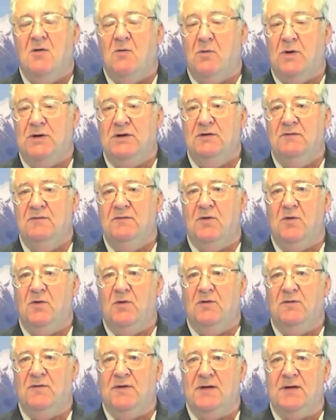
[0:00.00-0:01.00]
one
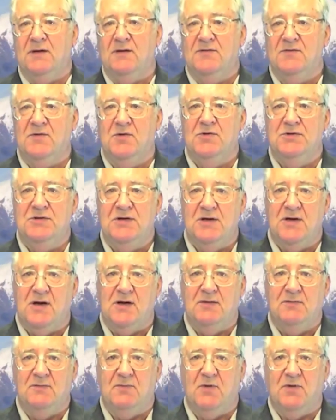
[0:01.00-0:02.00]
involving
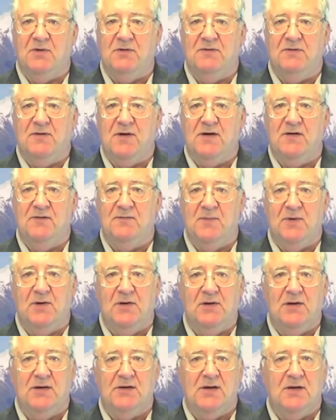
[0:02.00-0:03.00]
39.5
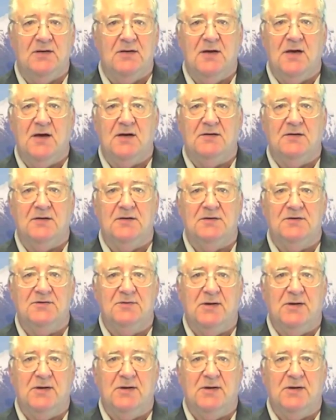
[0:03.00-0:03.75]
million and the other